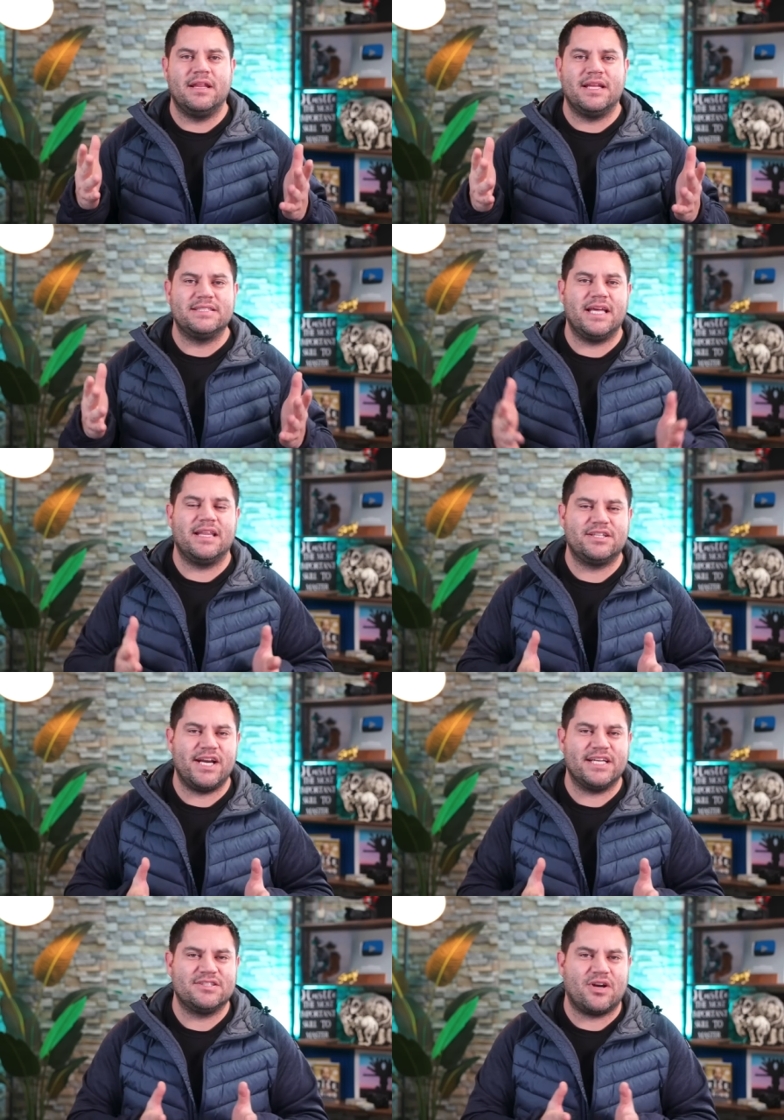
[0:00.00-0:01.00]
They say the
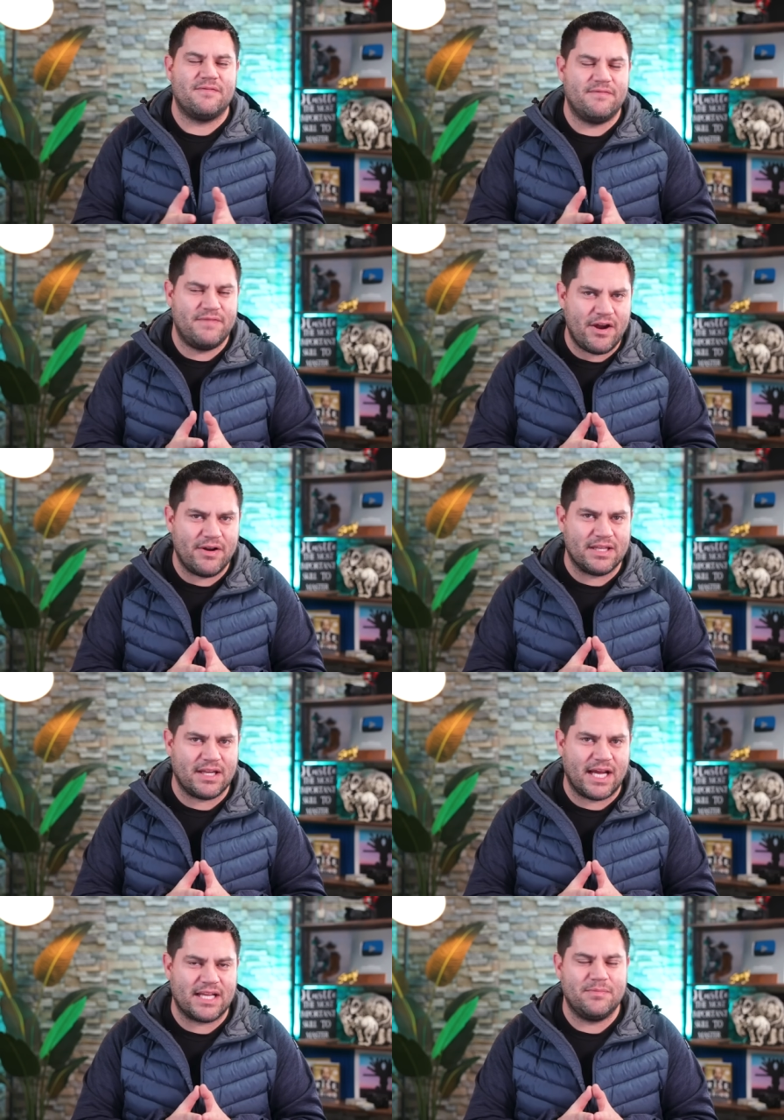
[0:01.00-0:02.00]
chances are very
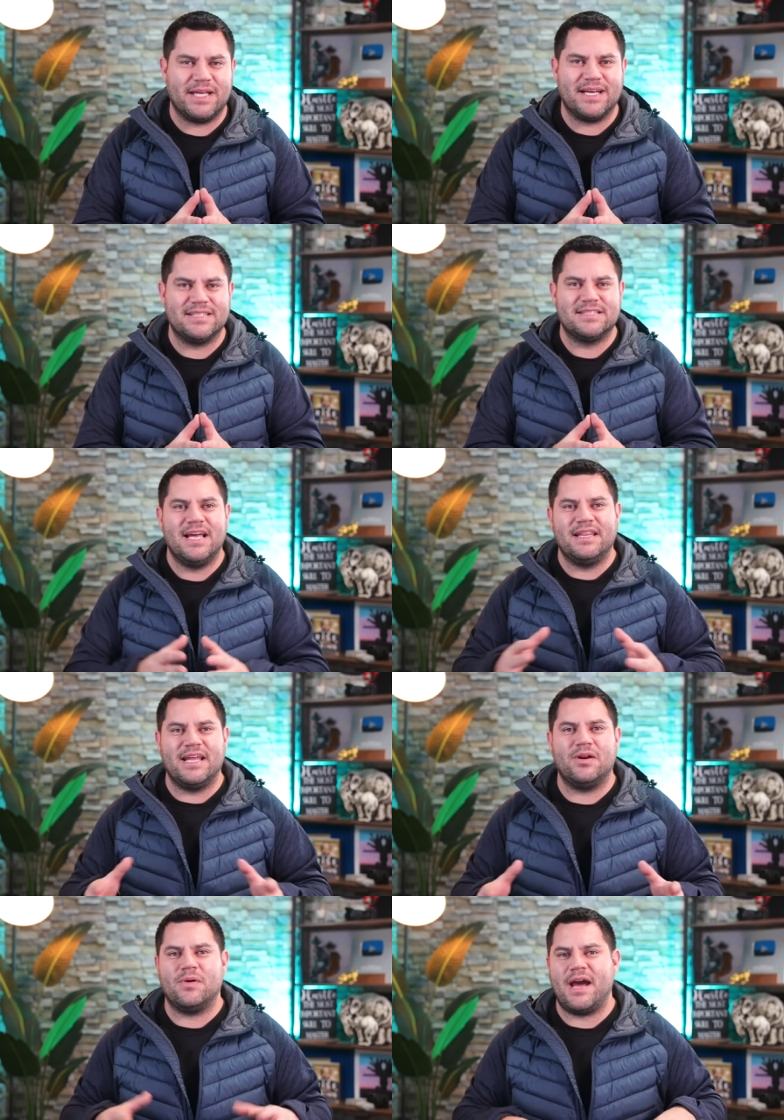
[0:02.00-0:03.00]
unlikely because
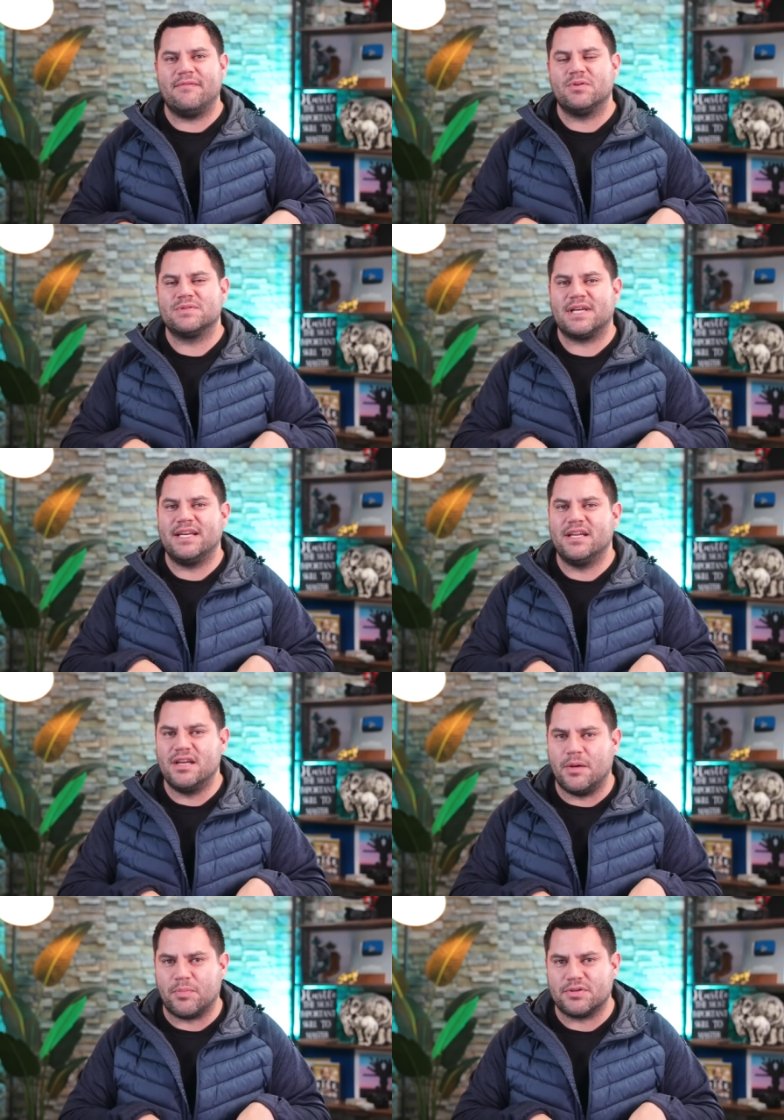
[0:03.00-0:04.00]
they don't have those kind of
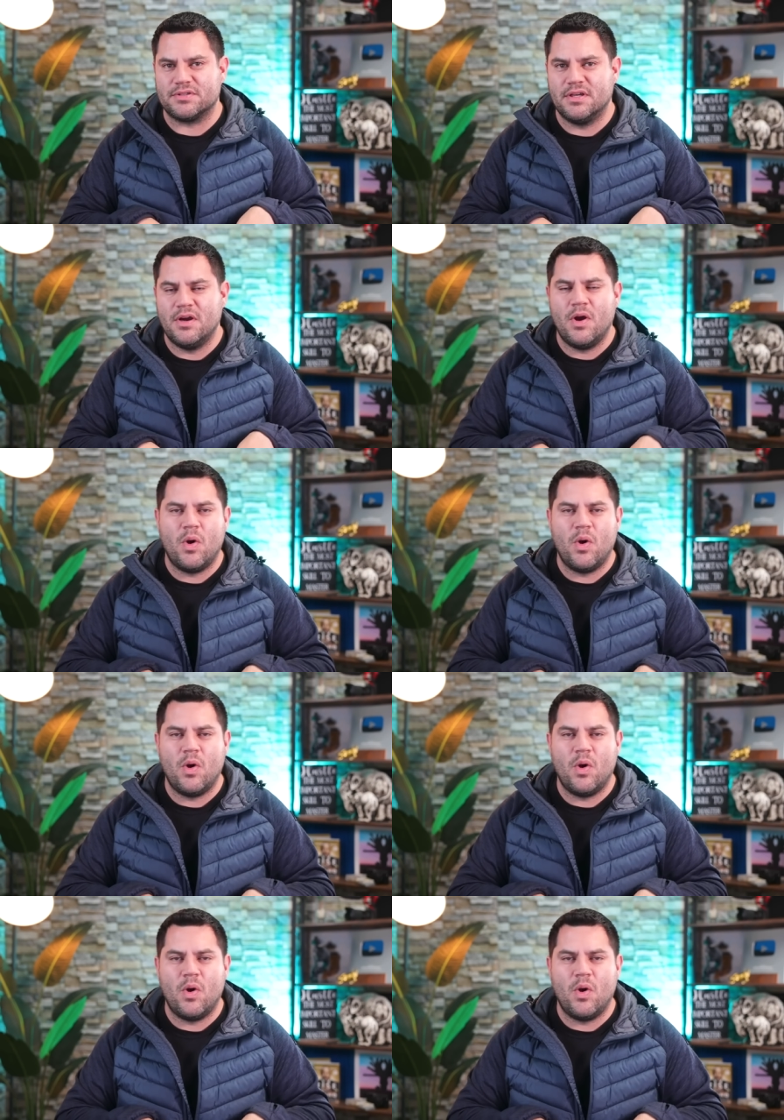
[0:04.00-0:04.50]
numbers.